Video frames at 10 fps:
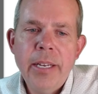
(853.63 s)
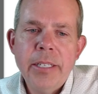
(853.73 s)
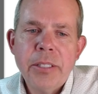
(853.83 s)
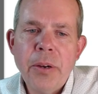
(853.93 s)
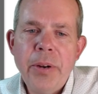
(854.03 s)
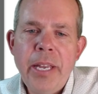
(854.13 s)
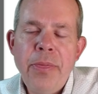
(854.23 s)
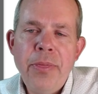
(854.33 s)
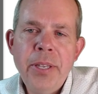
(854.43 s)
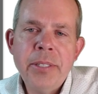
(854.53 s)
So
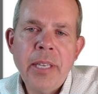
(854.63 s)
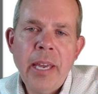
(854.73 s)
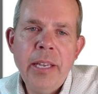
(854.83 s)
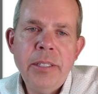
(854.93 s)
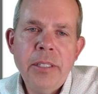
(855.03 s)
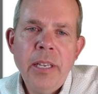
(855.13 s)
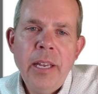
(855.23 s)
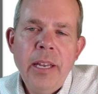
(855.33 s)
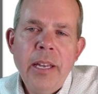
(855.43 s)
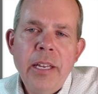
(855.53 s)
in this case,
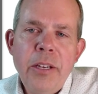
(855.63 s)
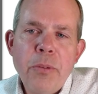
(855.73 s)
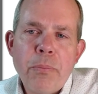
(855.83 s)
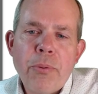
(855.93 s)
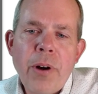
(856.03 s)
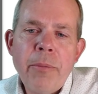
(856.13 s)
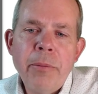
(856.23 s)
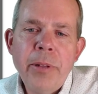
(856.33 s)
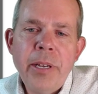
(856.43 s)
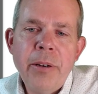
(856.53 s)
you're
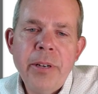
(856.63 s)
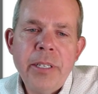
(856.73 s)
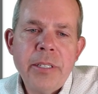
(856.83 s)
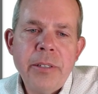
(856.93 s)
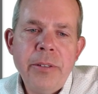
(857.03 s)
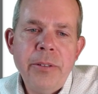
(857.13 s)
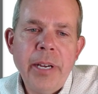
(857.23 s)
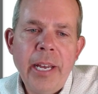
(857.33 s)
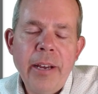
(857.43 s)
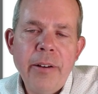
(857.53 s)
probably going to
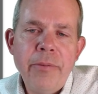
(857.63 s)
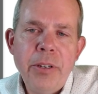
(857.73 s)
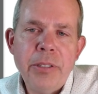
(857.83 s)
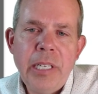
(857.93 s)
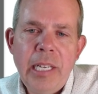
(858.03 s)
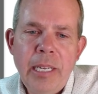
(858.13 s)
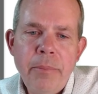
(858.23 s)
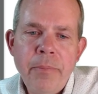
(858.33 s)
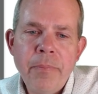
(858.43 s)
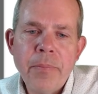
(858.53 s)
have your
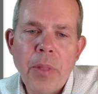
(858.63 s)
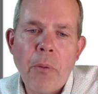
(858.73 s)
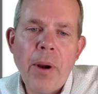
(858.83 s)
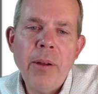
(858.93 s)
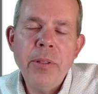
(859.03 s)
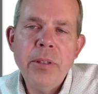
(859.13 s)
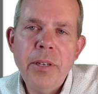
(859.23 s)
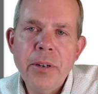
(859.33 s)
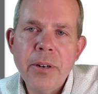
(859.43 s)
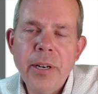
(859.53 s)
team around
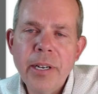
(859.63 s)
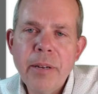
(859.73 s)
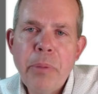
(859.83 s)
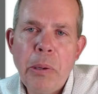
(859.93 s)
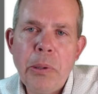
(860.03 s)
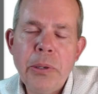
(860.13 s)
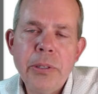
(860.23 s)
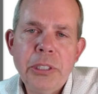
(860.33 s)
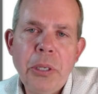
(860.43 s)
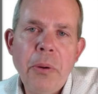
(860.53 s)
your
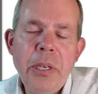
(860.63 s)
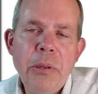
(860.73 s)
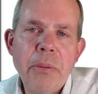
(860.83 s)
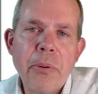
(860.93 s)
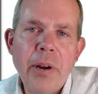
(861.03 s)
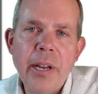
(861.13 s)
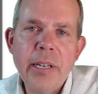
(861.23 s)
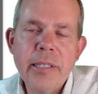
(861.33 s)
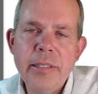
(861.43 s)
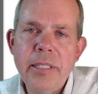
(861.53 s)
computer showing you the
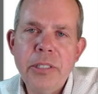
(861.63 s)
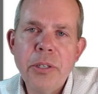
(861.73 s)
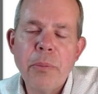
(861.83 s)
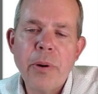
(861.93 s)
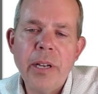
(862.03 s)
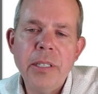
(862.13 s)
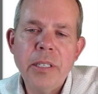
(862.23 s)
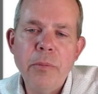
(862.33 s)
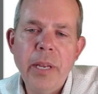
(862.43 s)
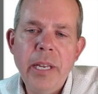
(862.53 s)
product, the digital
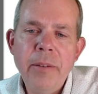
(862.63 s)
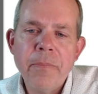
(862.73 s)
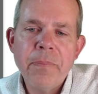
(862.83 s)
product you made.